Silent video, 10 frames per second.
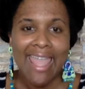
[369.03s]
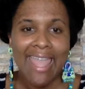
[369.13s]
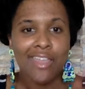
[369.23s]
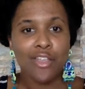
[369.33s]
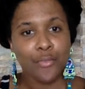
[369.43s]

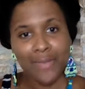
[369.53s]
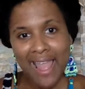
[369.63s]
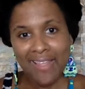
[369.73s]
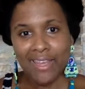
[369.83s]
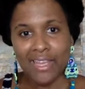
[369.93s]
Your
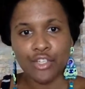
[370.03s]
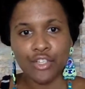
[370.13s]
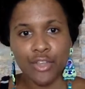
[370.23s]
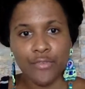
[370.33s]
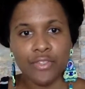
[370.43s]
reality
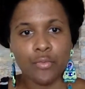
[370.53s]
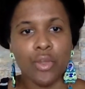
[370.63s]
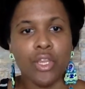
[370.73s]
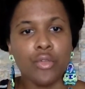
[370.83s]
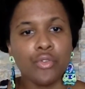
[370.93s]
shifts
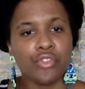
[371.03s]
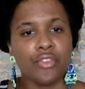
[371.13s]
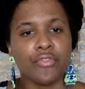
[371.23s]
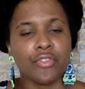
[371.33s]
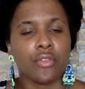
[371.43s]
when you
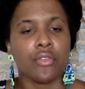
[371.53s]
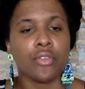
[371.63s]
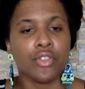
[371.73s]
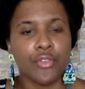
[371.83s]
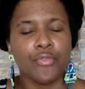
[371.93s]
shift
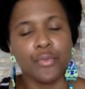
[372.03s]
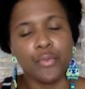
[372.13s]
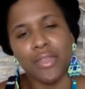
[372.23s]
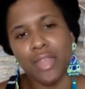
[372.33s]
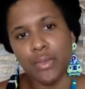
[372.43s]
the
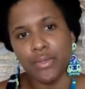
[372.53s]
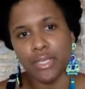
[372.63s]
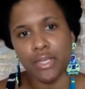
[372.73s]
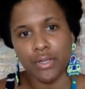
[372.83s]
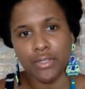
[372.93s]
way that you
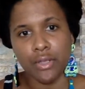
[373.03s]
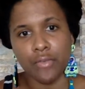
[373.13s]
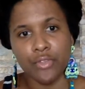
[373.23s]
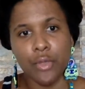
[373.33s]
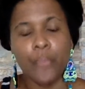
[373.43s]
see yourself.
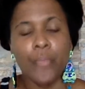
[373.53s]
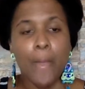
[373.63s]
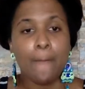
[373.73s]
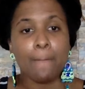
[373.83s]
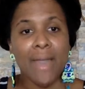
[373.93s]
So
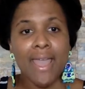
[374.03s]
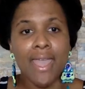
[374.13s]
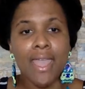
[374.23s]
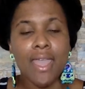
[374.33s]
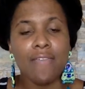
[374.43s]

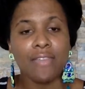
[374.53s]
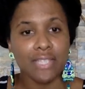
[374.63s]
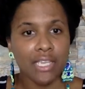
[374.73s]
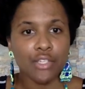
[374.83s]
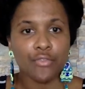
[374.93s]
my
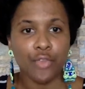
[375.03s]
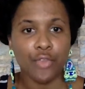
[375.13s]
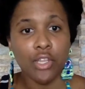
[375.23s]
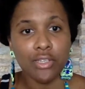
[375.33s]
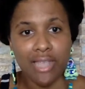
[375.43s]
invitation for
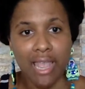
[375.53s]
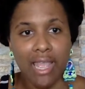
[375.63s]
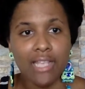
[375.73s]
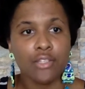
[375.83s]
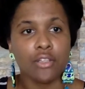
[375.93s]
you today
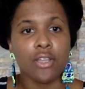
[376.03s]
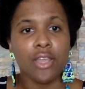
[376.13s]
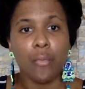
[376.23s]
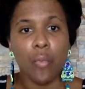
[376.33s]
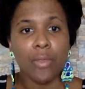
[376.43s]
is to look
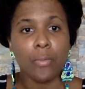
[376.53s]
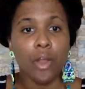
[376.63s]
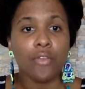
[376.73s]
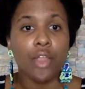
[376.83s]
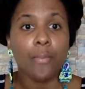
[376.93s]
at one
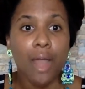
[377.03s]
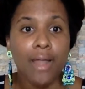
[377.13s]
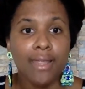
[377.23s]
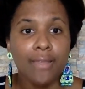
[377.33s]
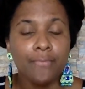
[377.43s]
part of your
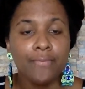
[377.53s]
body